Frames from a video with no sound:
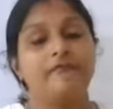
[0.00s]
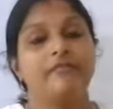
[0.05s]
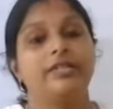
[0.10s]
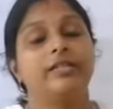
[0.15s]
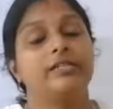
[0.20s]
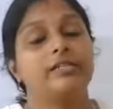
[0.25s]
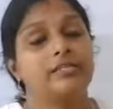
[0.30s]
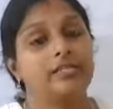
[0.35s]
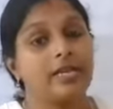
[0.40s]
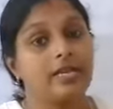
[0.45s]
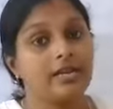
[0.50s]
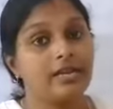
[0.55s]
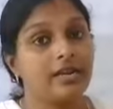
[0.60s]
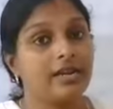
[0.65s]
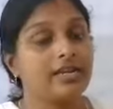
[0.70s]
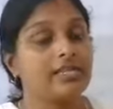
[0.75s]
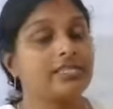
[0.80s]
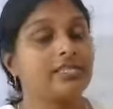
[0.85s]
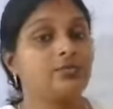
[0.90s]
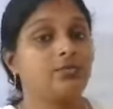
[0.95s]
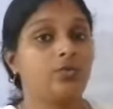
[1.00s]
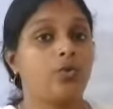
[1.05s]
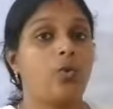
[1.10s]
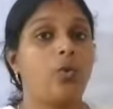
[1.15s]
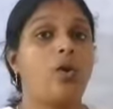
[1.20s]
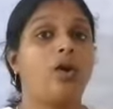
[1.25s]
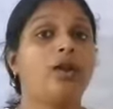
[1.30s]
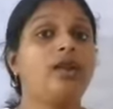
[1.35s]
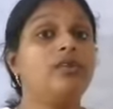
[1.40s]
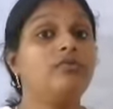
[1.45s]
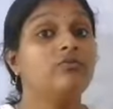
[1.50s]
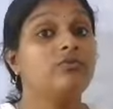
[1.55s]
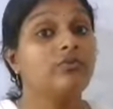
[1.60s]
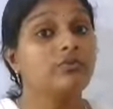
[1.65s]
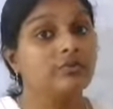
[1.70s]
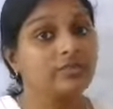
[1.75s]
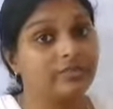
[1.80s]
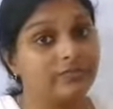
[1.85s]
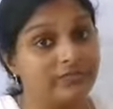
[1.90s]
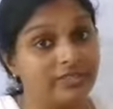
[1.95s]
When the sun rays fall
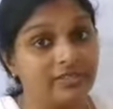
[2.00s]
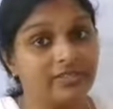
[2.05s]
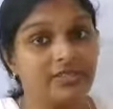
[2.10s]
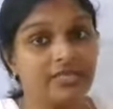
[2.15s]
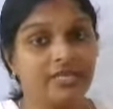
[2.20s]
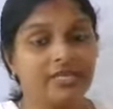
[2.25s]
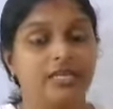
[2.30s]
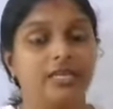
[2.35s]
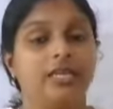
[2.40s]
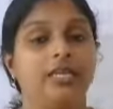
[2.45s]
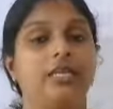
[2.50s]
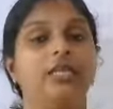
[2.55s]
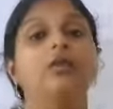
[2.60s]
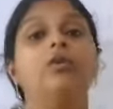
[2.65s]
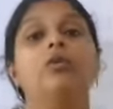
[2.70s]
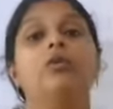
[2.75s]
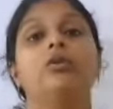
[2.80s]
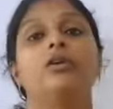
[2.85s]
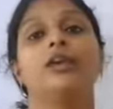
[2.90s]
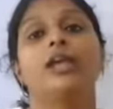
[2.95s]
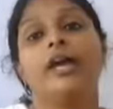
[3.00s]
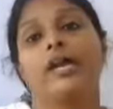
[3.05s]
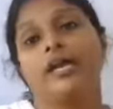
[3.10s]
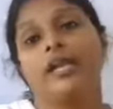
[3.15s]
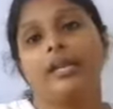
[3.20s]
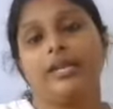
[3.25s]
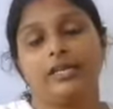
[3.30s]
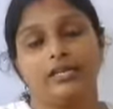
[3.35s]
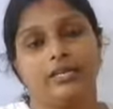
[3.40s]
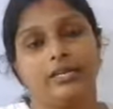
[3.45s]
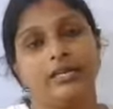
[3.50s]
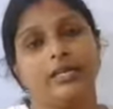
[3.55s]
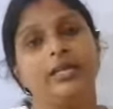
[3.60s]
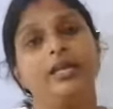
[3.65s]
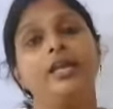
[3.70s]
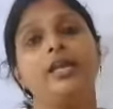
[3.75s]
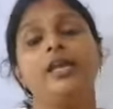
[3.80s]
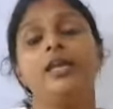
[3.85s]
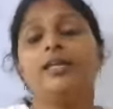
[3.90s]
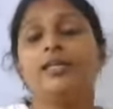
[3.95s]
vertically or
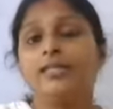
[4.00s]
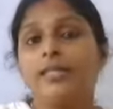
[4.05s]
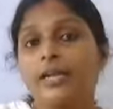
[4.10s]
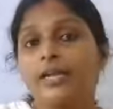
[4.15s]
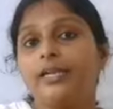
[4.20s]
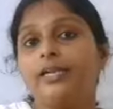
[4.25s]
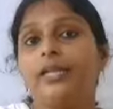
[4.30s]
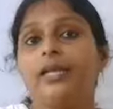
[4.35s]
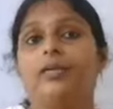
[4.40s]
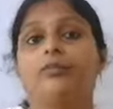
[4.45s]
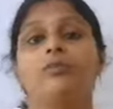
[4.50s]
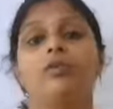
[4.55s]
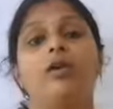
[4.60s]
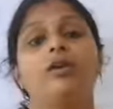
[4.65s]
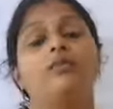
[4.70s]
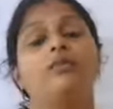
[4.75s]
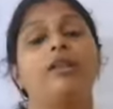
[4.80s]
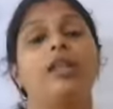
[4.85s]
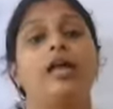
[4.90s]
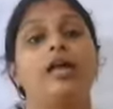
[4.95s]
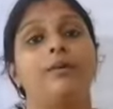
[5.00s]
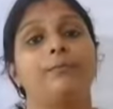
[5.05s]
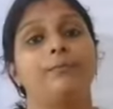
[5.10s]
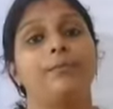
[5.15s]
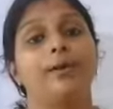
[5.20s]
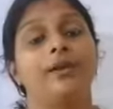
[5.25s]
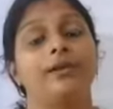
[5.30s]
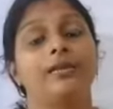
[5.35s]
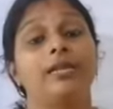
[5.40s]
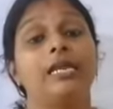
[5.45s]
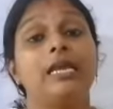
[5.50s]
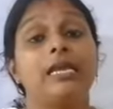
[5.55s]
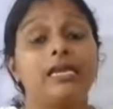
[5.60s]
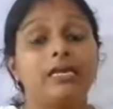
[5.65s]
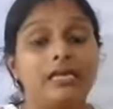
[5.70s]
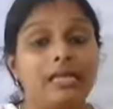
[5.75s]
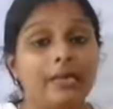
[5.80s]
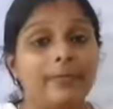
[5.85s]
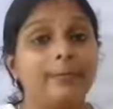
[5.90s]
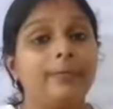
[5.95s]
directly, that time what will happen?
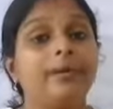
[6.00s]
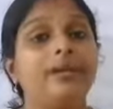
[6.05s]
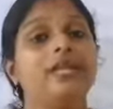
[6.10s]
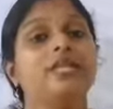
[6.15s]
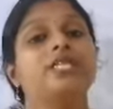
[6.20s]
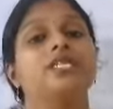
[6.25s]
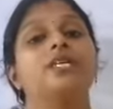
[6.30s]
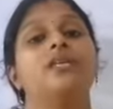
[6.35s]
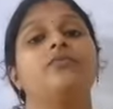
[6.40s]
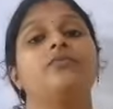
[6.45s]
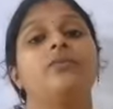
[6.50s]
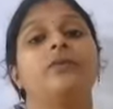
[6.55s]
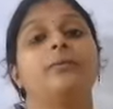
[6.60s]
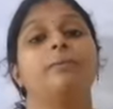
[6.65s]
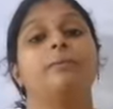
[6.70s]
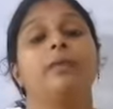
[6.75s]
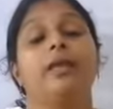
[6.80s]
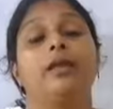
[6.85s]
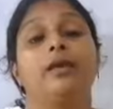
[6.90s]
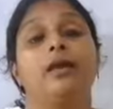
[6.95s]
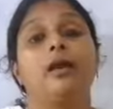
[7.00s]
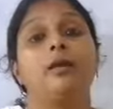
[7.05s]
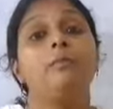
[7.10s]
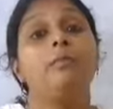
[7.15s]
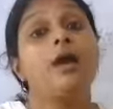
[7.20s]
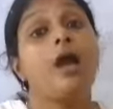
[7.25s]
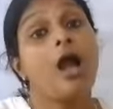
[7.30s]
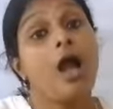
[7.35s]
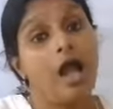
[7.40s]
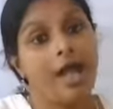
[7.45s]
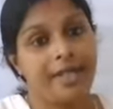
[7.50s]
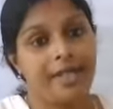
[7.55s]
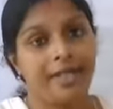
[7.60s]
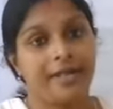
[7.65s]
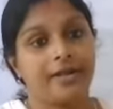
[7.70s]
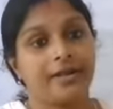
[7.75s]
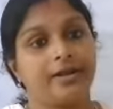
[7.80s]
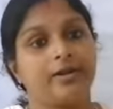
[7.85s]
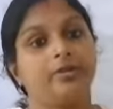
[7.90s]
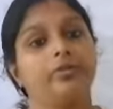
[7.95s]
Temperature will become
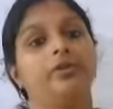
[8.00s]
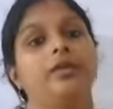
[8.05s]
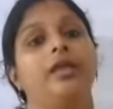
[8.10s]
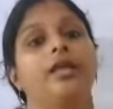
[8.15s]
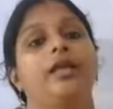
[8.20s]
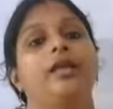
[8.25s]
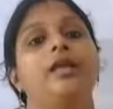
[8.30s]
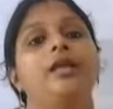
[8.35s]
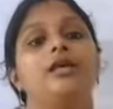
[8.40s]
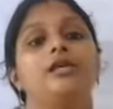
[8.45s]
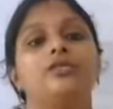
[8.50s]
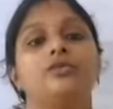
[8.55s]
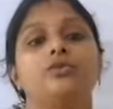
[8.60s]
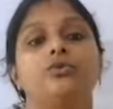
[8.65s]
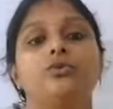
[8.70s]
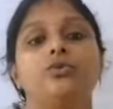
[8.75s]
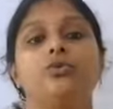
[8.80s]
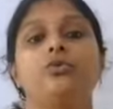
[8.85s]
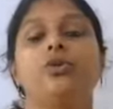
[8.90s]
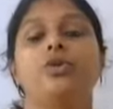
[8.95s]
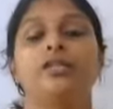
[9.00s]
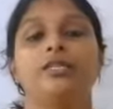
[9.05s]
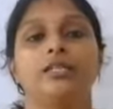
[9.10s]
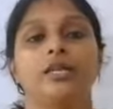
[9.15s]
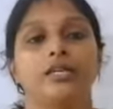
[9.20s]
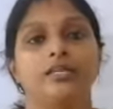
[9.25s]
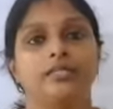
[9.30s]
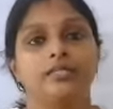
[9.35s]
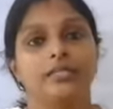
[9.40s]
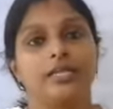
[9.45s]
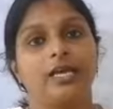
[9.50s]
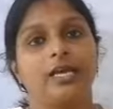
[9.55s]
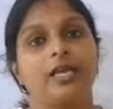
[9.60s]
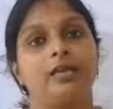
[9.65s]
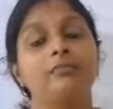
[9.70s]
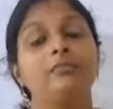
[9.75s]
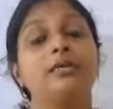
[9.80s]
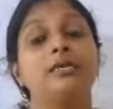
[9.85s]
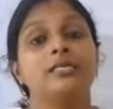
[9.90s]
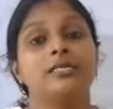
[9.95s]
higher. Okay, so during that
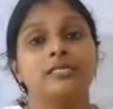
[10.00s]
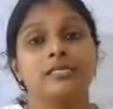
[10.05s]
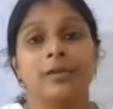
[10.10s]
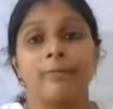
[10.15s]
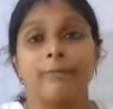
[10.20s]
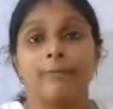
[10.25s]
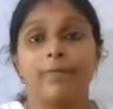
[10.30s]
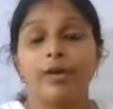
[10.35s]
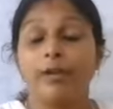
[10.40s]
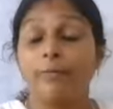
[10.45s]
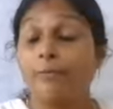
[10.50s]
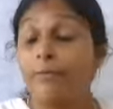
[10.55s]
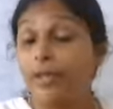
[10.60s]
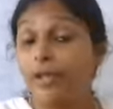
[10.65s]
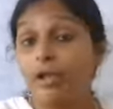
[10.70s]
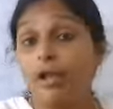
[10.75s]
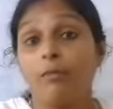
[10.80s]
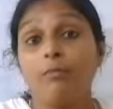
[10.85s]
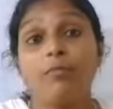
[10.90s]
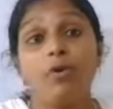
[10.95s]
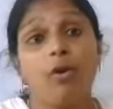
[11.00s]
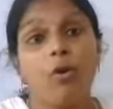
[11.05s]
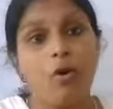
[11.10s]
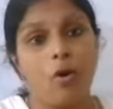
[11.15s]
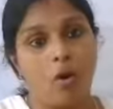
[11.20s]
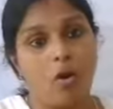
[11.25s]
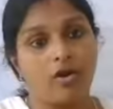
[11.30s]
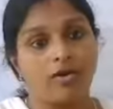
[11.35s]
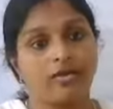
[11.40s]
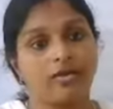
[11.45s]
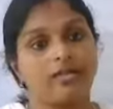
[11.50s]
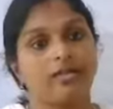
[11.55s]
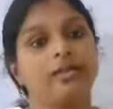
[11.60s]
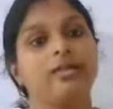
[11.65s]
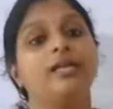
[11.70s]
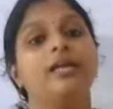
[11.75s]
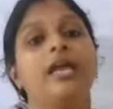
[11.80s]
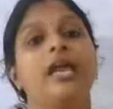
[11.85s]
time summer become hot.